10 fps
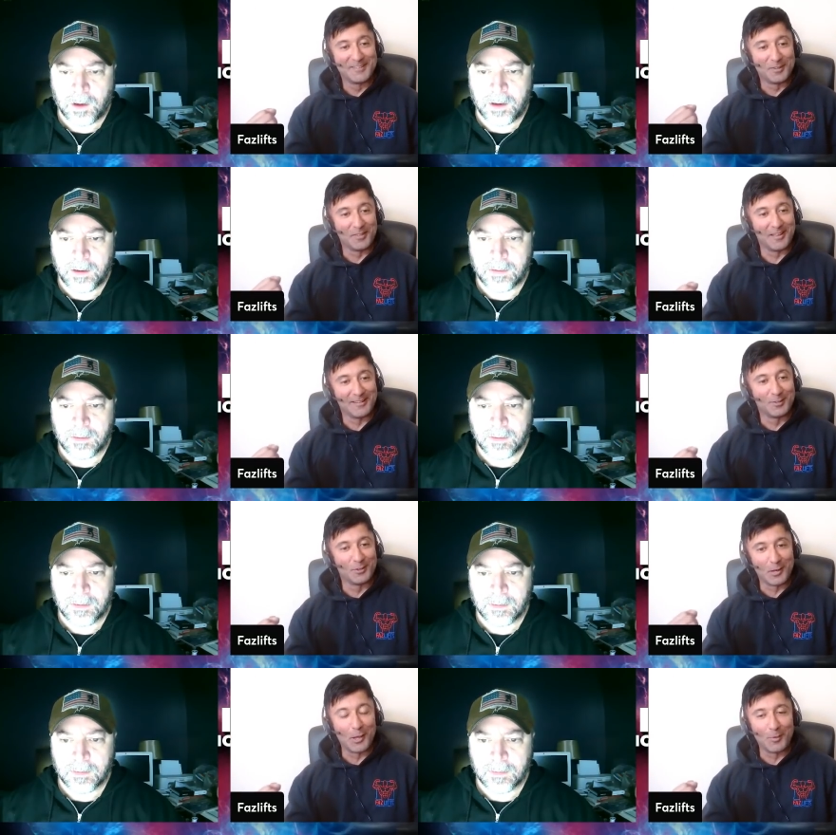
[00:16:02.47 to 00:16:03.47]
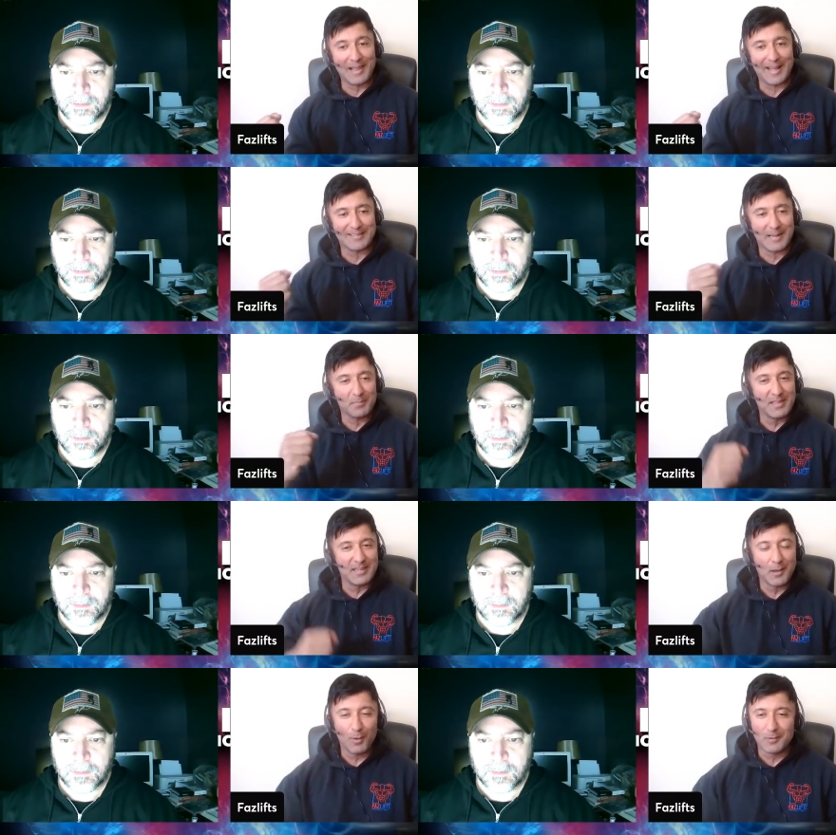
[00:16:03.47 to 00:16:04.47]
Speaker 1: right. to the to the low lat. I'm
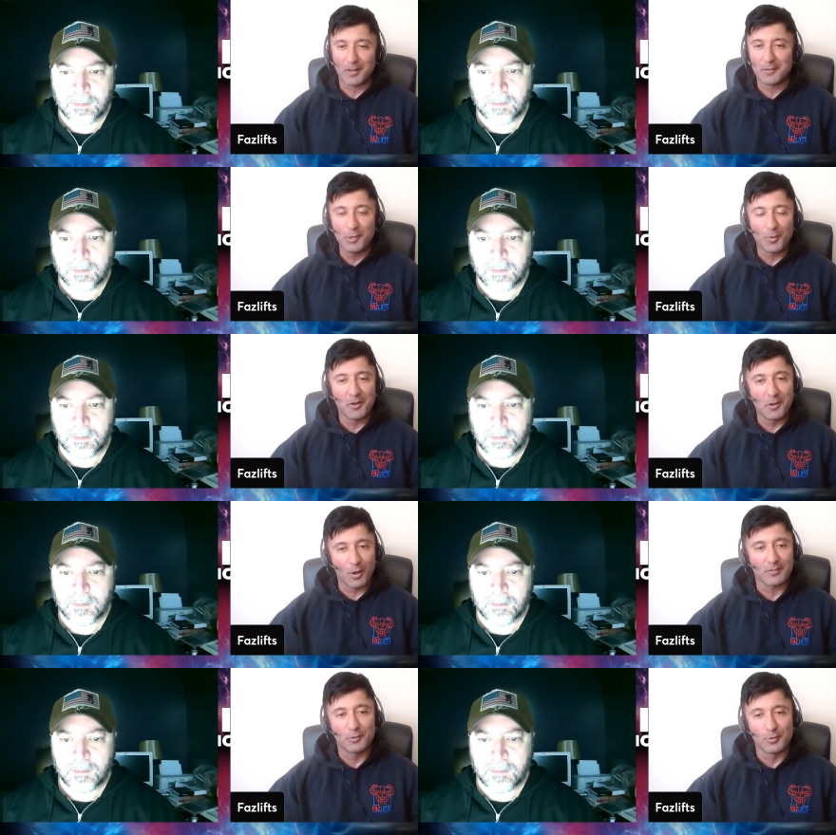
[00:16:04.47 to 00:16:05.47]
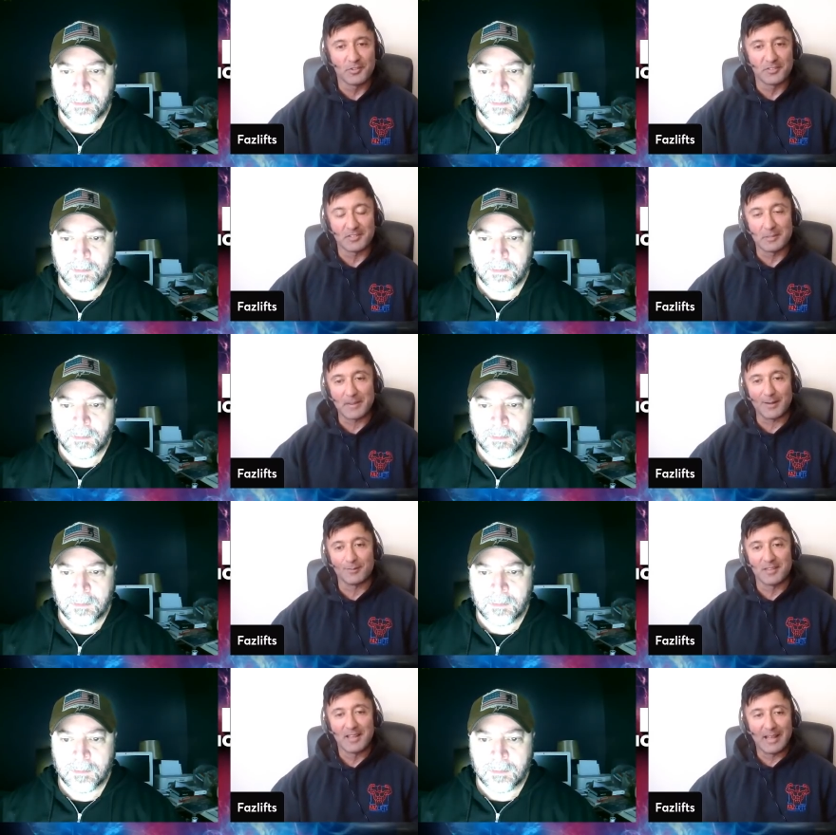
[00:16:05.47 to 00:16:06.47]
thinking, hold on, you are not 260
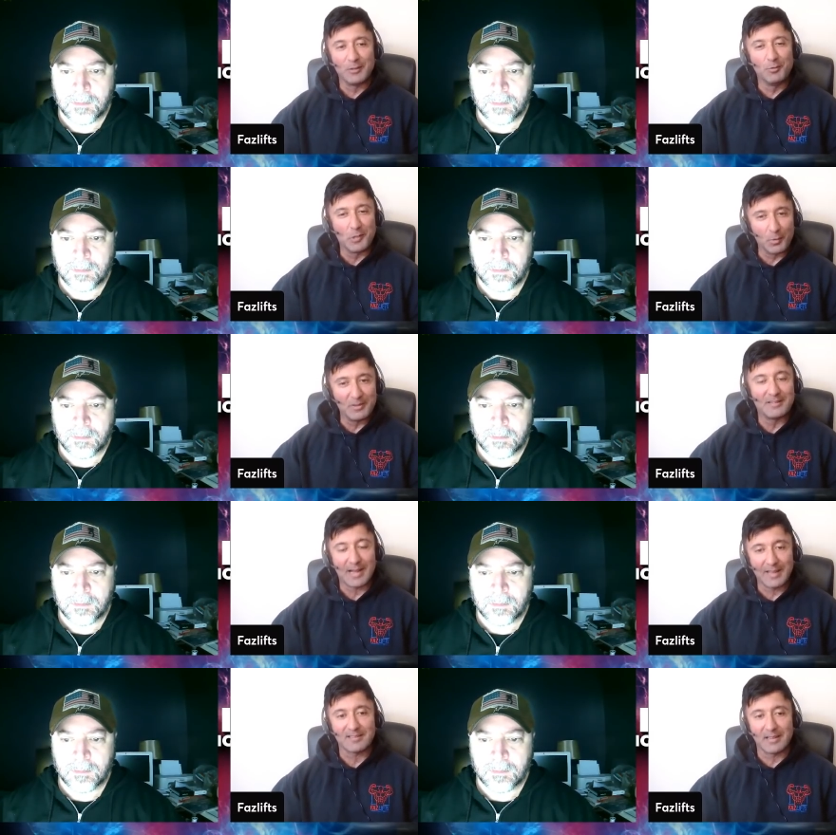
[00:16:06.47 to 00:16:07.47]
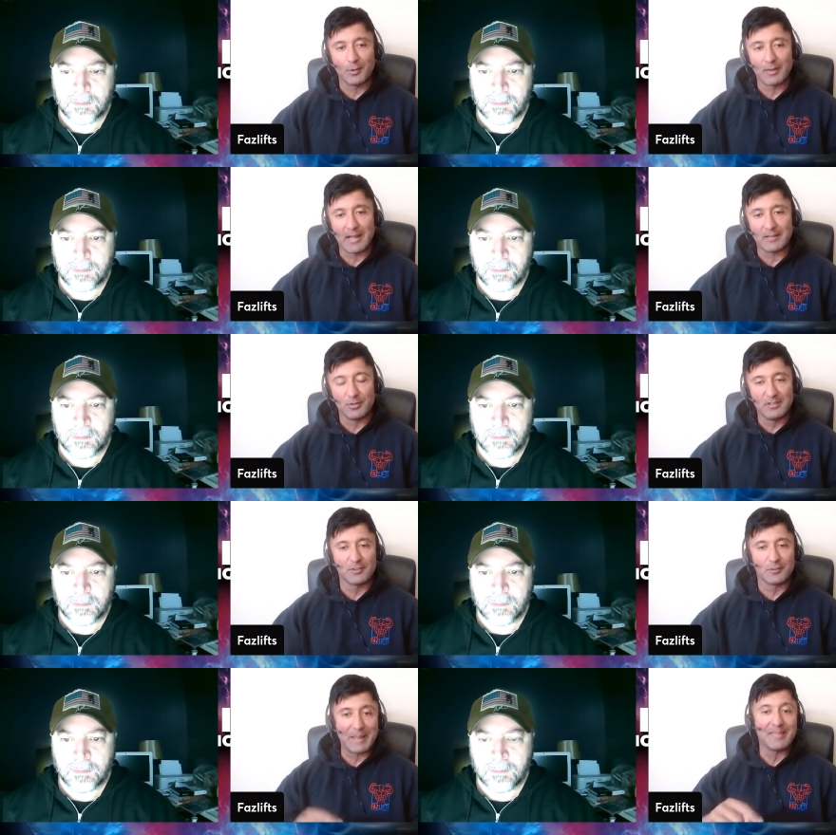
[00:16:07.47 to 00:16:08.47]
pounds, and you don't need to isolate your lats. You need
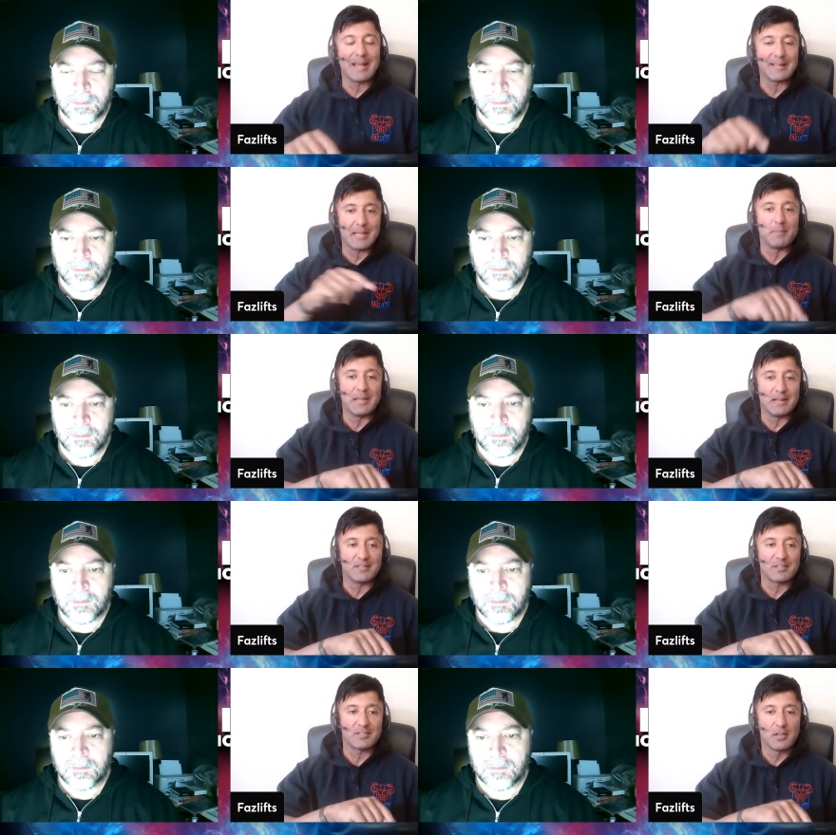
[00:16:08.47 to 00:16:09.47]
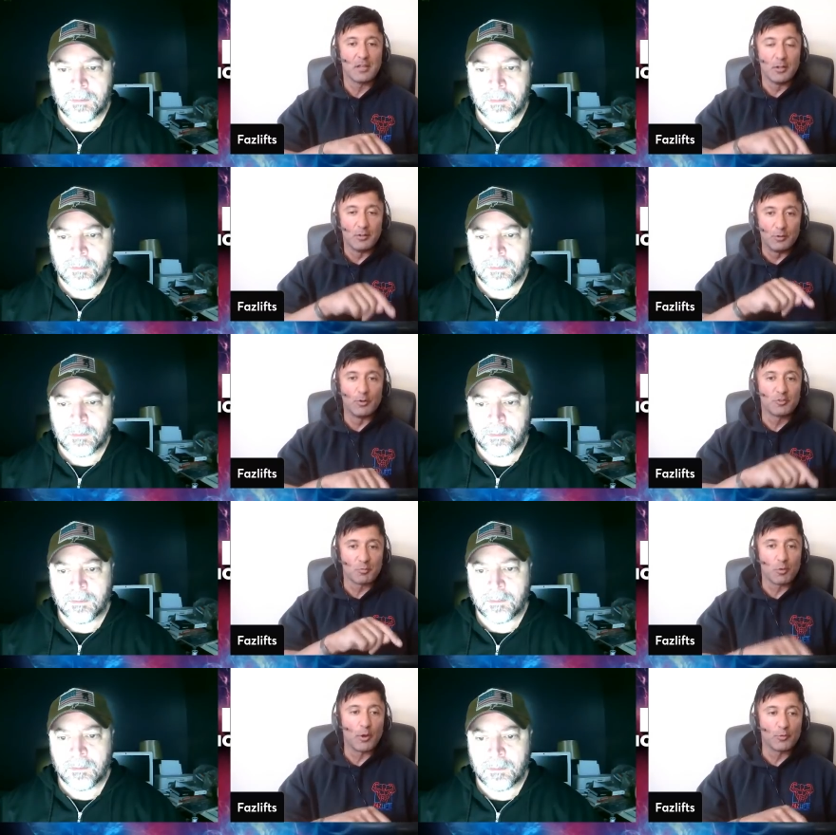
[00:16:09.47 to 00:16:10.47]
to spend that 10 minutes doing
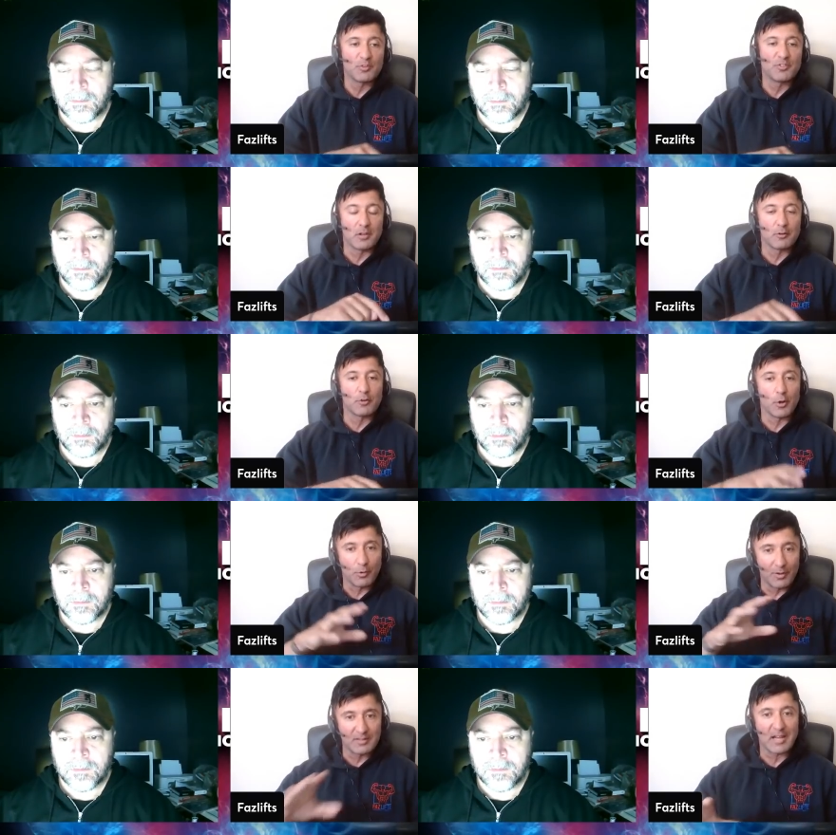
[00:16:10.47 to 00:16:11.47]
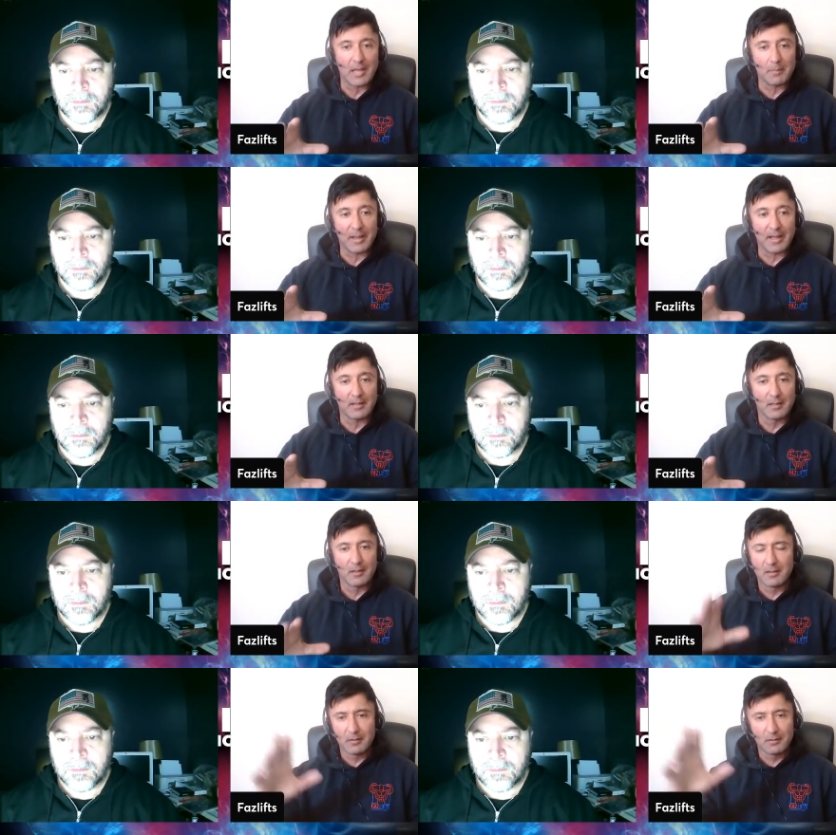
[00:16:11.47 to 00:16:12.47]
some rows, which is going to grow your entire back.
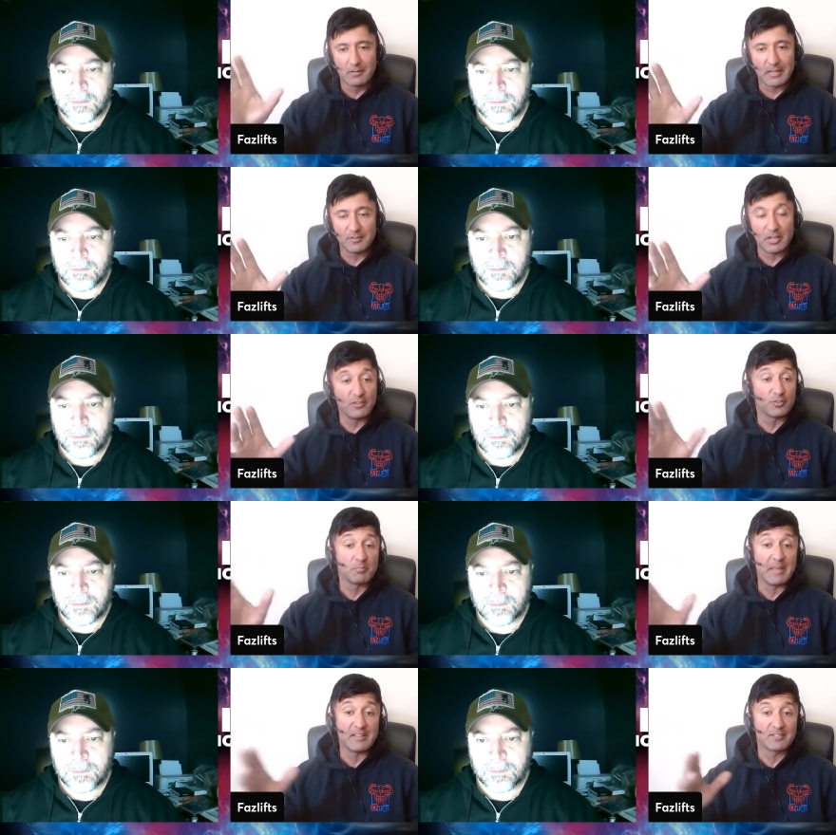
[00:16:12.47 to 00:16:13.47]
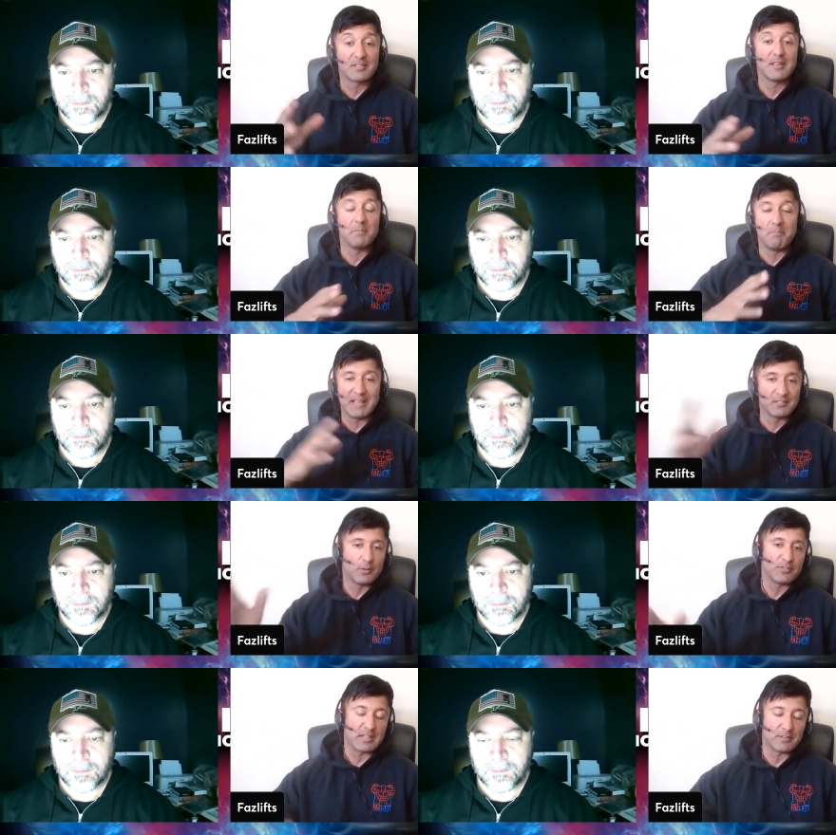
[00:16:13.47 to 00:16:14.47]
It it just makes makes
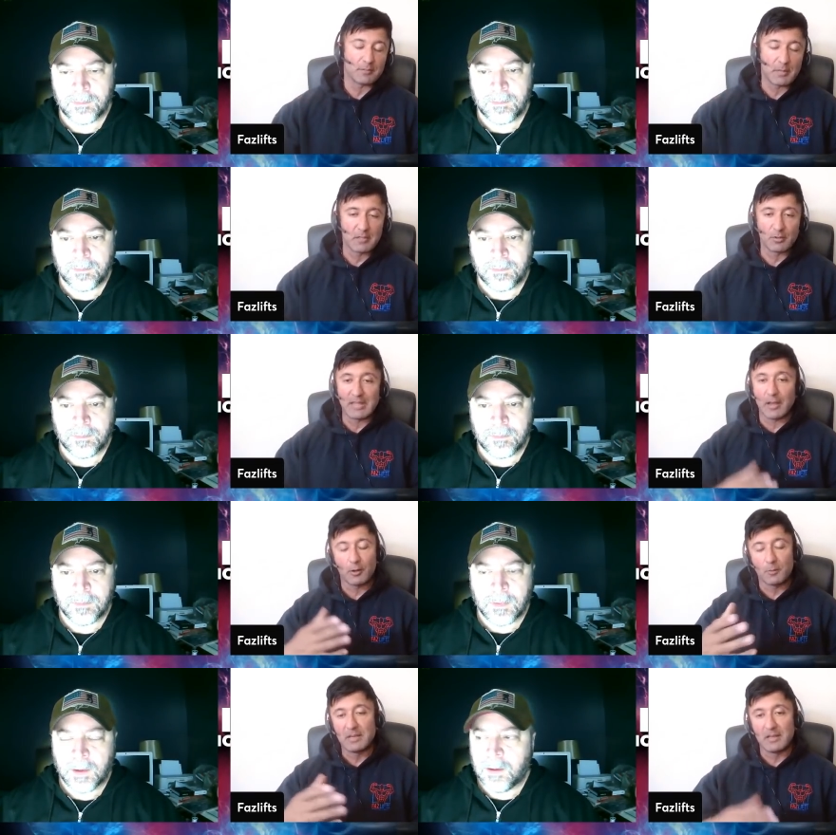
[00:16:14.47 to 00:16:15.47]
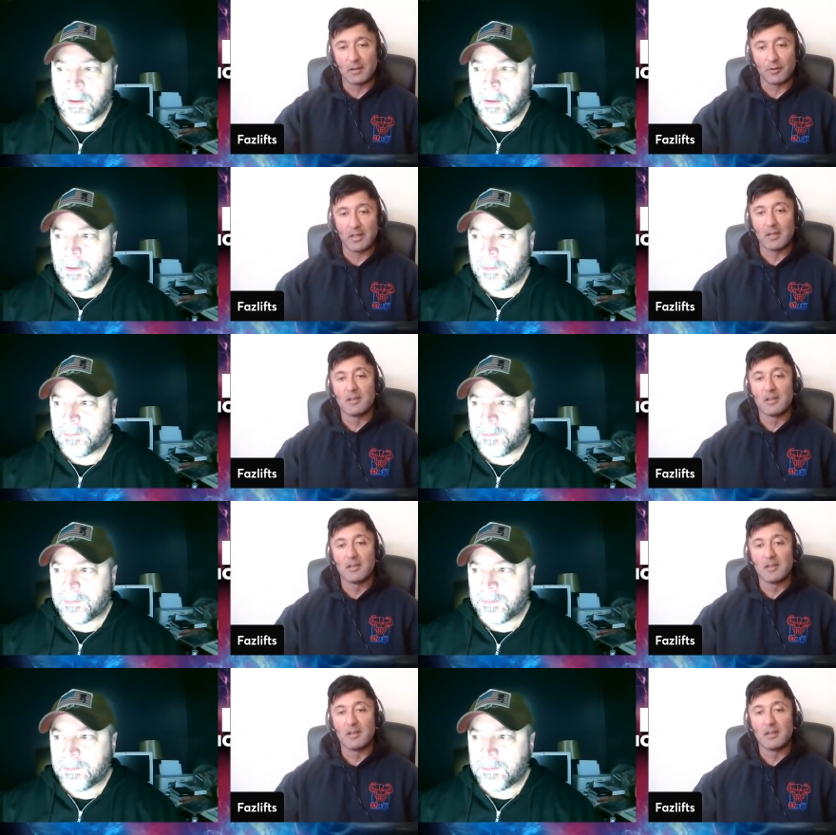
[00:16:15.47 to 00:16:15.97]
no sense to me. So yeah, completely agree.